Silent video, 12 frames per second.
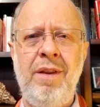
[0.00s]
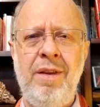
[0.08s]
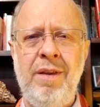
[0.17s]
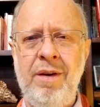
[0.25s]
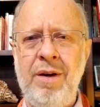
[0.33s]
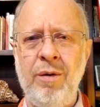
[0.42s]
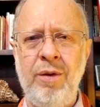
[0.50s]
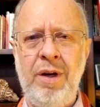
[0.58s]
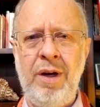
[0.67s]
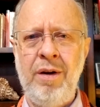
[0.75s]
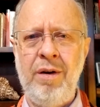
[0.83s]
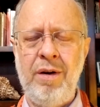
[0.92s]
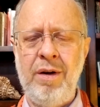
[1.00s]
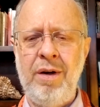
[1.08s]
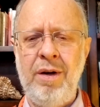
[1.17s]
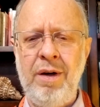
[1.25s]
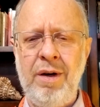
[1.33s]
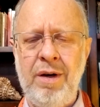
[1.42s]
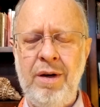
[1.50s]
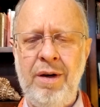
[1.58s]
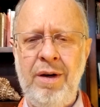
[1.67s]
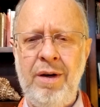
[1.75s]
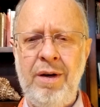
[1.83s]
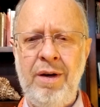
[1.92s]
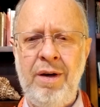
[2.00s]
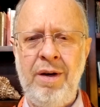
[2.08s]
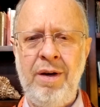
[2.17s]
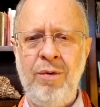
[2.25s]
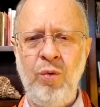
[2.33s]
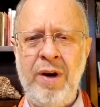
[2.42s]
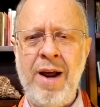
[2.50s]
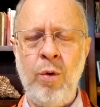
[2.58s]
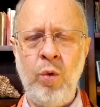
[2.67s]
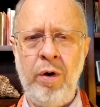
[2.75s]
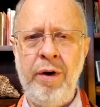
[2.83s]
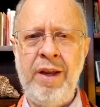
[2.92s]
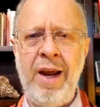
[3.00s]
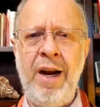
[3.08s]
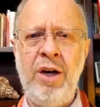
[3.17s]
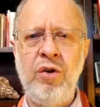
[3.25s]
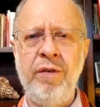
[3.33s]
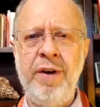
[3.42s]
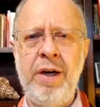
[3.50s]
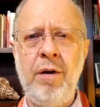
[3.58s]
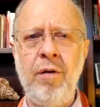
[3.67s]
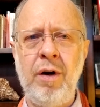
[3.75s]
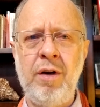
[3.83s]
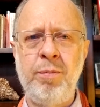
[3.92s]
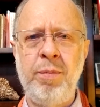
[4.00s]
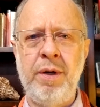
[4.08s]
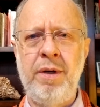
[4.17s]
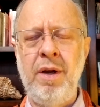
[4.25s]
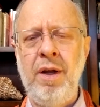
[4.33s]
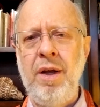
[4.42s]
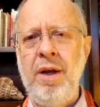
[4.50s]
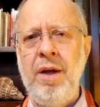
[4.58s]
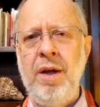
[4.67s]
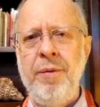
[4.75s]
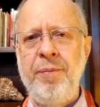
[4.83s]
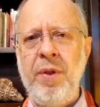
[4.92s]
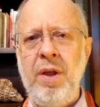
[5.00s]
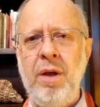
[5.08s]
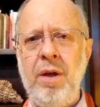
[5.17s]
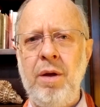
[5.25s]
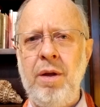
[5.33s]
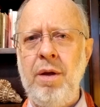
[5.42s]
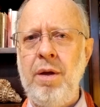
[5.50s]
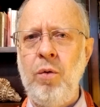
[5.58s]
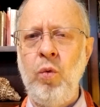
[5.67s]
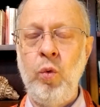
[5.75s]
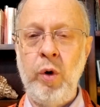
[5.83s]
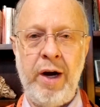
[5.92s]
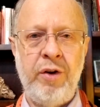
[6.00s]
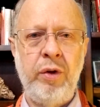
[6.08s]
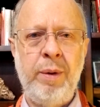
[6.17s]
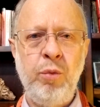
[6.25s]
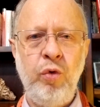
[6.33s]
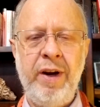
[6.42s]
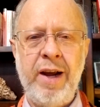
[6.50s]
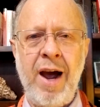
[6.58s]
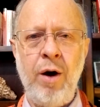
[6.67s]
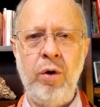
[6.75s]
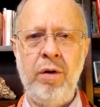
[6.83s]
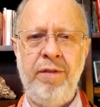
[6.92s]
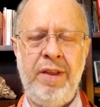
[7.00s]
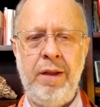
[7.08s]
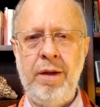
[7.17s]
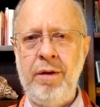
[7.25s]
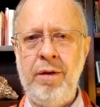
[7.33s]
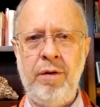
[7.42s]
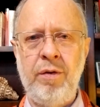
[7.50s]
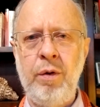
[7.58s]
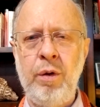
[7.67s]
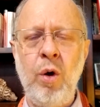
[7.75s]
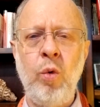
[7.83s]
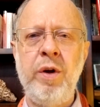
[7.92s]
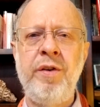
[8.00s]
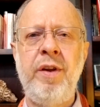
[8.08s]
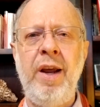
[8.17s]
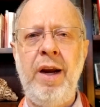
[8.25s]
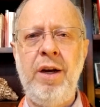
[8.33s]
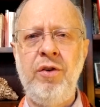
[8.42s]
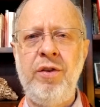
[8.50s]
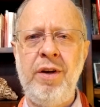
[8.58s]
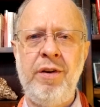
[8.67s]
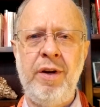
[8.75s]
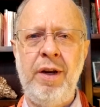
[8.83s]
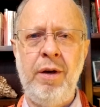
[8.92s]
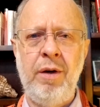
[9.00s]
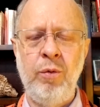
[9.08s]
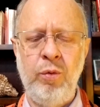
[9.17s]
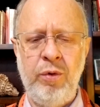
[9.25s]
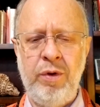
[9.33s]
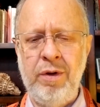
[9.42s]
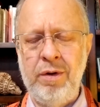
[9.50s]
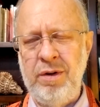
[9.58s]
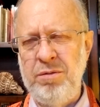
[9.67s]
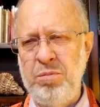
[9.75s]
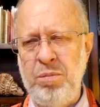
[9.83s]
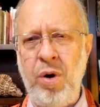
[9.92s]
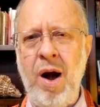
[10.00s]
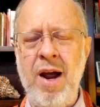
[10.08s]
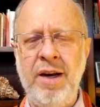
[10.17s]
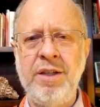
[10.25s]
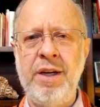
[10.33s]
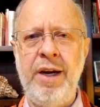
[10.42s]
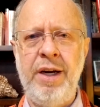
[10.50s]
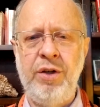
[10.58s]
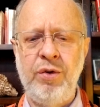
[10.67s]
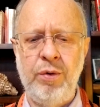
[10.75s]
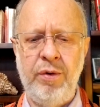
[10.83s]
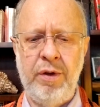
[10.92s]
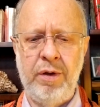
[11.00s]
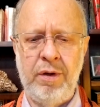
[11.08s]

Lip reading: you know the in, now we're in the age of ignorance, but we're actually moving out of this lowest age. They say the Bronze Age or the